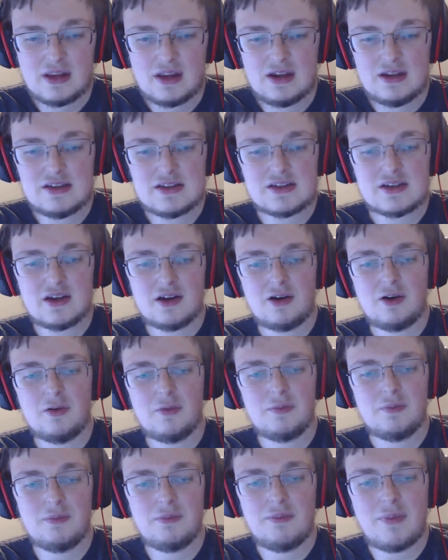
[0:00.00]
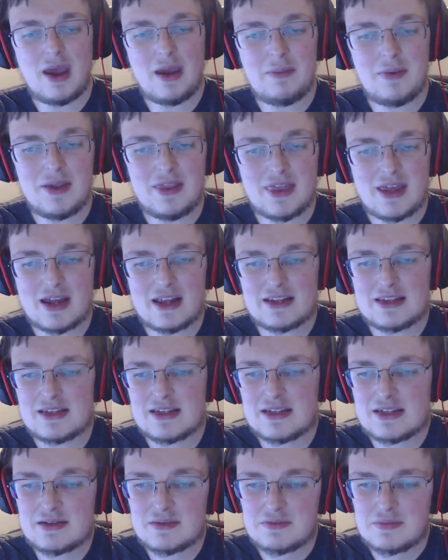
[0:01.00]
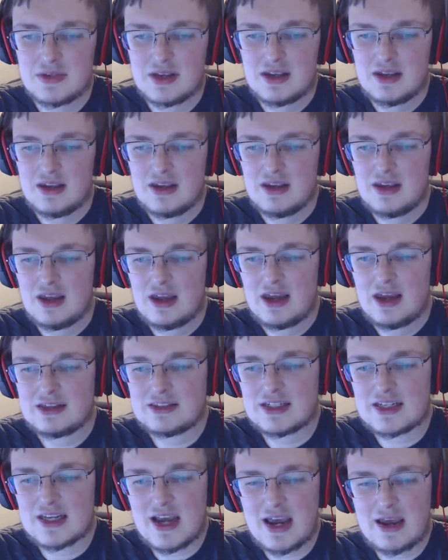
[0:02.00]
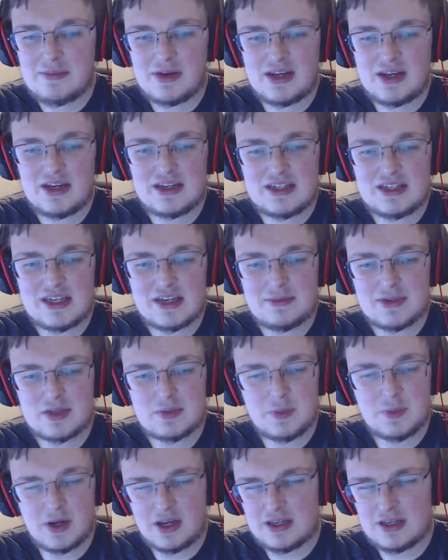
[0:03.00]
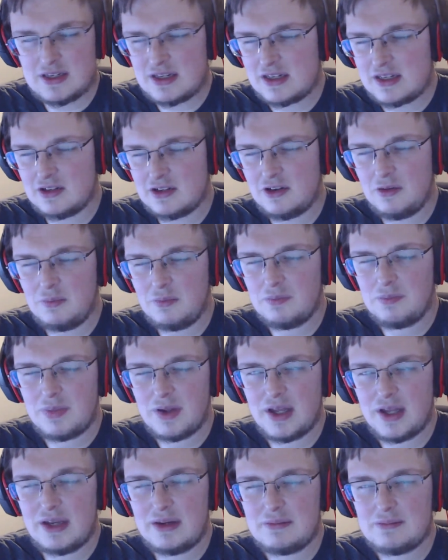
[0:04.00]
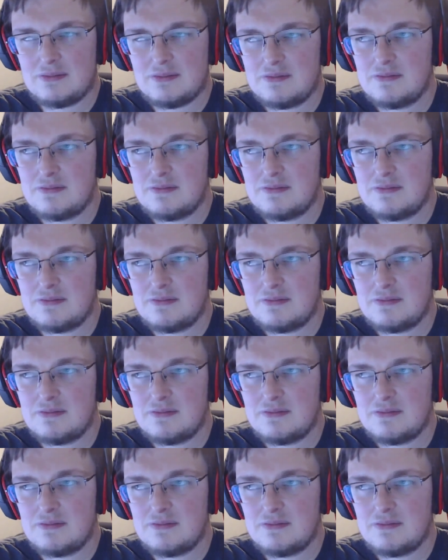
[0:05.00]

And so maybe that's, at the time it didn't seem as big a deal, but